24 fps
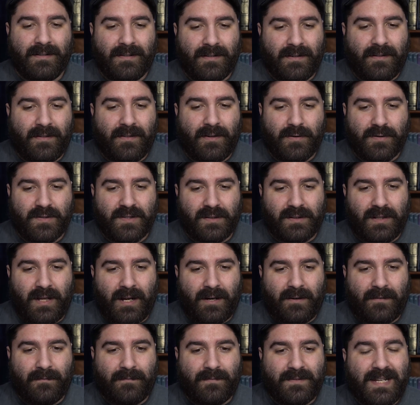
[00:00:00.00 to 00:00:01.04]
there's a
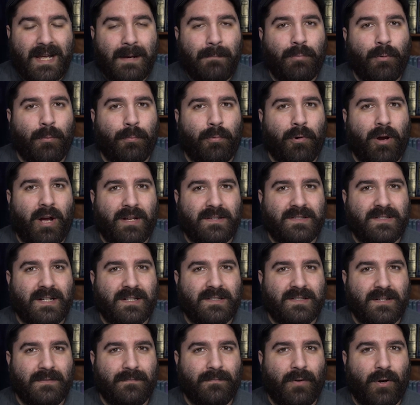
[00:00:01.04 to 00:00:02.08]
lot of temple
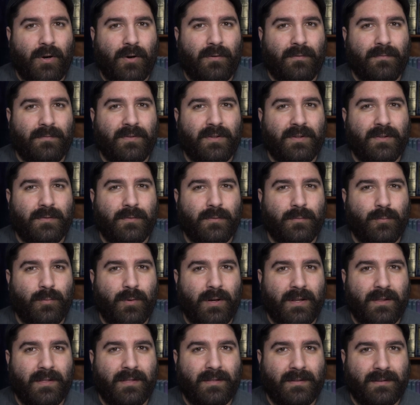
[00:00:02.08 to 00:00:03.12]
process involved
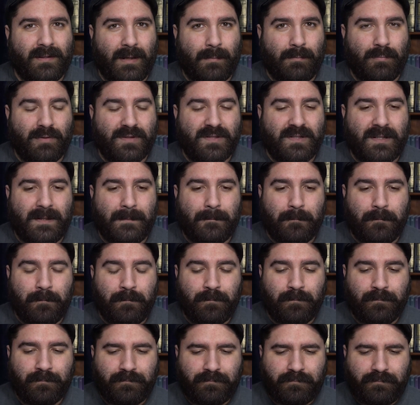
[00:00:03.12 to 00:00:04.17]
with leprosy,
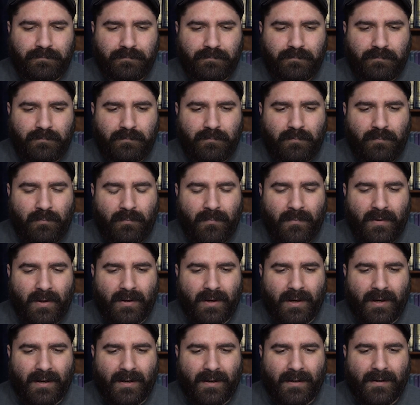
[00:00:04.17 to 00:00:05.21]

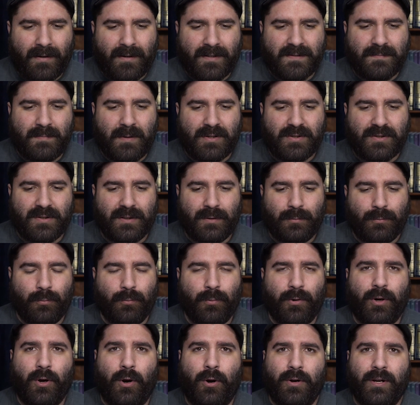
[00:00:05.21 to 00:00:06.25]
especially
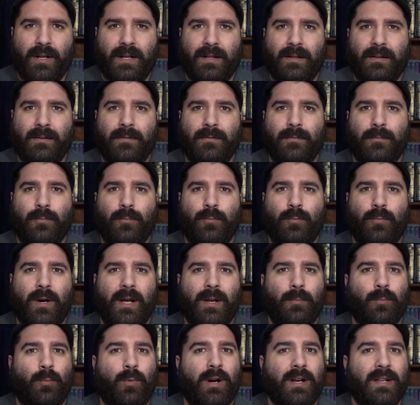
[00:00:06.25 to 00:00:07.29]
regarding
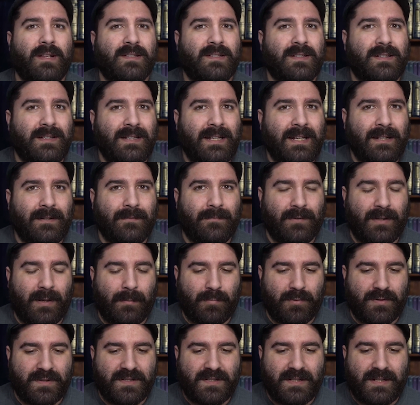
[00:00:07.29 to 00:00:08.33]
when one is clean of
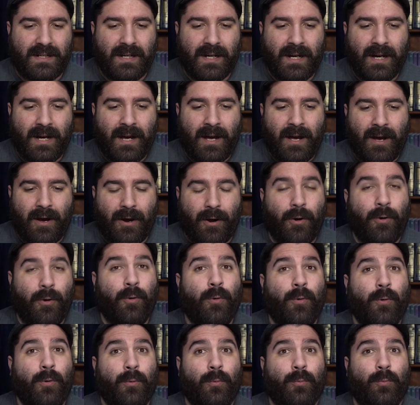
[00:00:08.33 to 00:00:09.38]
leprosy,
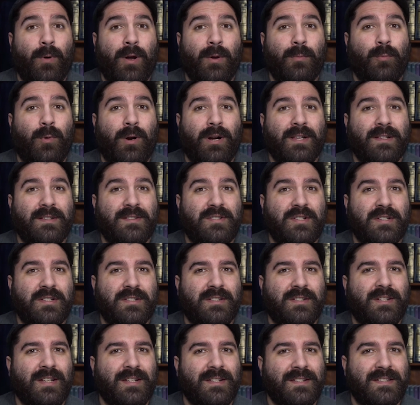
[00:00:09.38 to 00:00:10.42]
or when one is
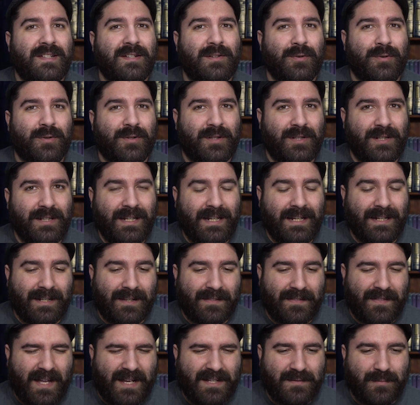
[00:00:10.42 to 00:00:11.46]
just considered clean.
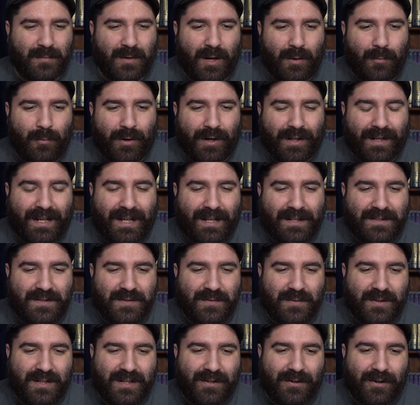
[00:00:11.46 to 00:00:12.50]
And that's what I want to get
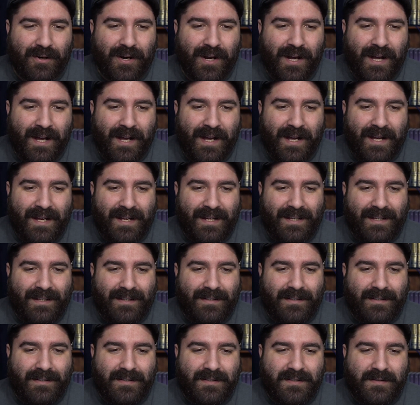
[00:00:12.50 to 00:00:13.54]
to here,
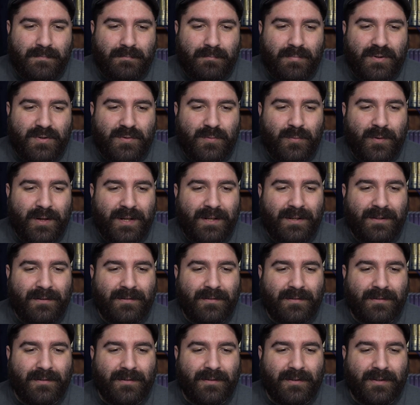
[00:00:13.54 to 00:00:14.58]
is between